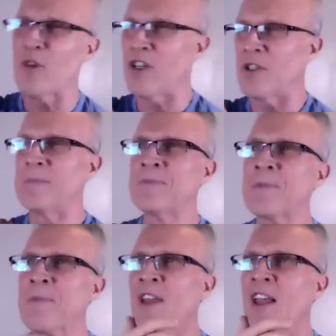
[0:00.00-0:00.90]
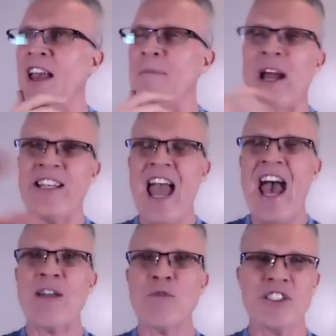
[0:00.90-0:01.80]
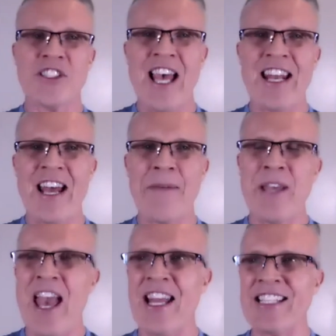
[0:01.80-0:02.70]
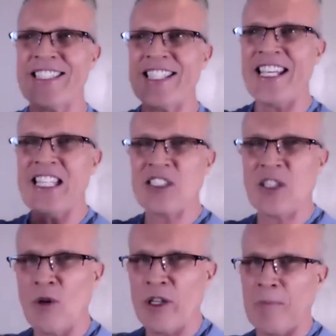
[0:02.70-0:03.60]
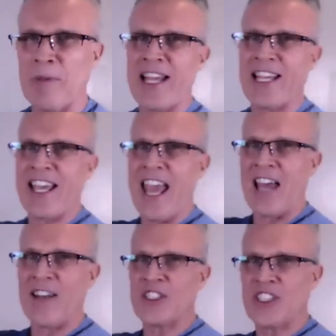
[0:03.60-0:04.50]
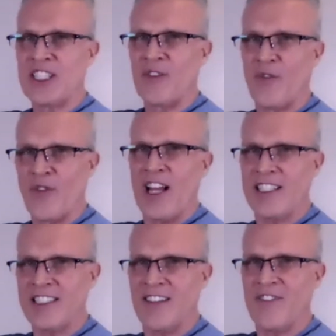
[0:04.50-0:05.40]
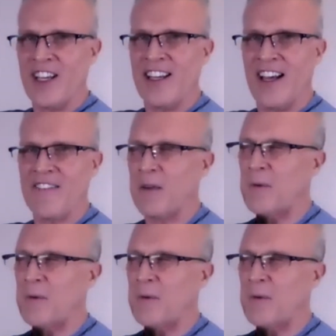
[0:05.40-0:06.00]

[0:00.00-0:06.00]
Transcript: room and my dad was set up he had his easel with a blank canvas at the front of the of the